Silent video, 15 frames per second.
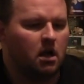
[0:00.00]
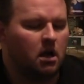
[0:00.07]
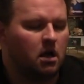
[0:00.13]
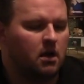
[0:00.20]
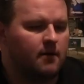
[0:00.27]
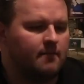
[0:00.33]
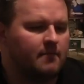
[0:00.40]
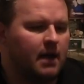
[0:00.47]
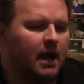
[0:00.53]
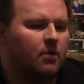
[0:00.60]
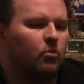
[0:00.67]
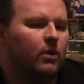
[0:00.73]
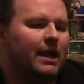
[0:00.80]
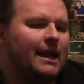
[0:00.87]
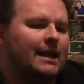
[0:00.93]
Um,
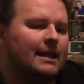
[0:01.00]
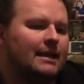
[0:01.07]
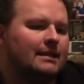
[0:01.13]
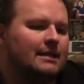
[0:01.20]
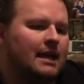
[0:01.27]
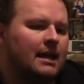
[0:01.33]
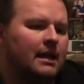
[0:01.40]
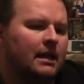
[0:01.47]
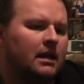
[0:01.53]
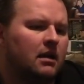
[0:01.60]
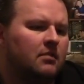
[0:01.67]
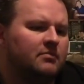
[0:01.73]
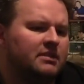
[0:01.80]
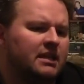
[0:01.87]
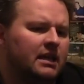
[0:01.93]
I weighed it, and it
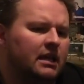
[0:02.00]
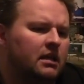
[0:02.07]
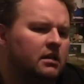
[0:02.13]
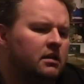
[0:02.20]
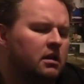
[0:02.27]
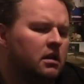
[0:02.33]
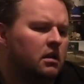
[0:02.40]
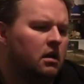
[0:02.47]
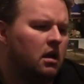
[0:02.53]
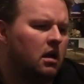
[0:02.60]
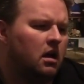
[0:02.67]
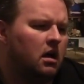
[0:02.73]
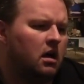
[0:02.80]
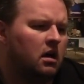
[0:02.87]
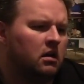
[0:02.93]
comes in
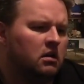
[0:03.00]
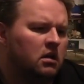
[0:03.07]
uh,